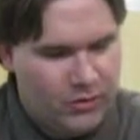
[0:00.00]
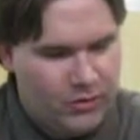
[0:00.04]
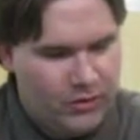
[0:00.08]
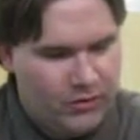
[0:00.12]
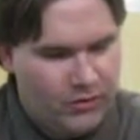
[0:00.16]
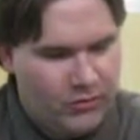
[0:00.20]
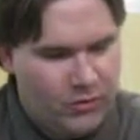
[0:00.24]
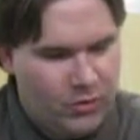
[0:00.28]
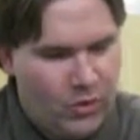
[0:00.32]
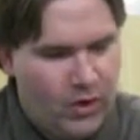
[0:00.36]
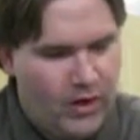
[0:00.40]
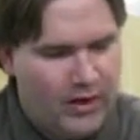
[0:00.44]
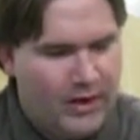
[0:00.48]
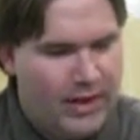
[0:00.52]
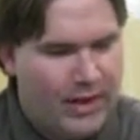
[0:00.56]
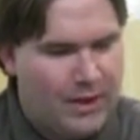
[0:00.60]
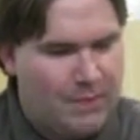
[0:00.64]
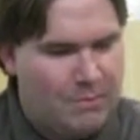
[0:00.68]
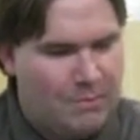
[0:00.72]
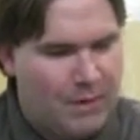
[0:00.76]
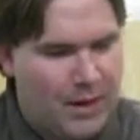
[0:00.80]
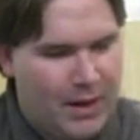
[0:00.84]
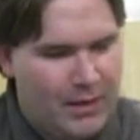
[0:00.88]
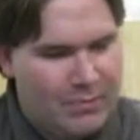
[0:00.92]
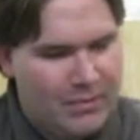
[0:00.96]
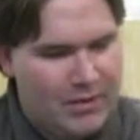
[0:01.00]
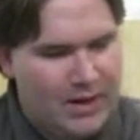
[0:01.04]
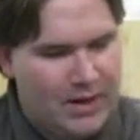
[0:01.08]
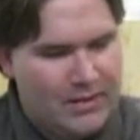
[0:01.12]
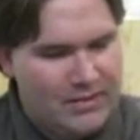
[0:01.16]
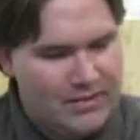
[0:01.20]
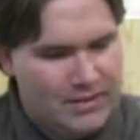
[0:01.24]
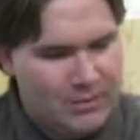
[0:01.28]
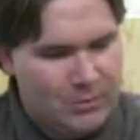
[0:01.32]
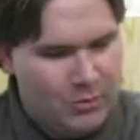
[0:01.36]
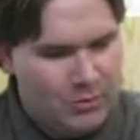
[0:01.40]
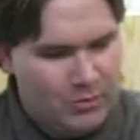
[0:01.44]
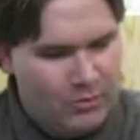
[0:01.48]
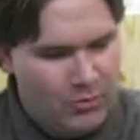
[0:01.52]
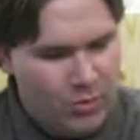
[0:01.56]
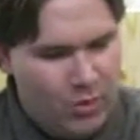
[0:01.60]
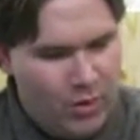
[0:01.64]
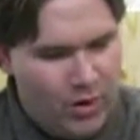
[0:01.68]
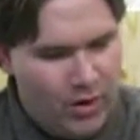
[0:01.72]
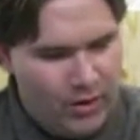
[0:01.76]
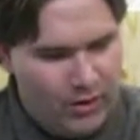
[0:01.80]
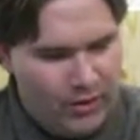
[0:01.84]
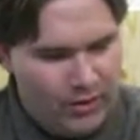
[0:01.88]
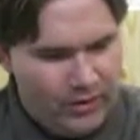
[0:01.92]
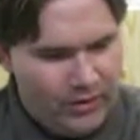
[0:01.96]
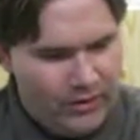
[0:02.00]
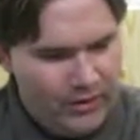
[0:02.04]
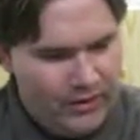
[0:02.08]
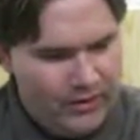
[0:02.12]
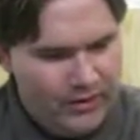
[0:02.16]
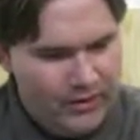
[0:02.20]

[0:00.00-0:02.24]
therefore I came baptizing with water.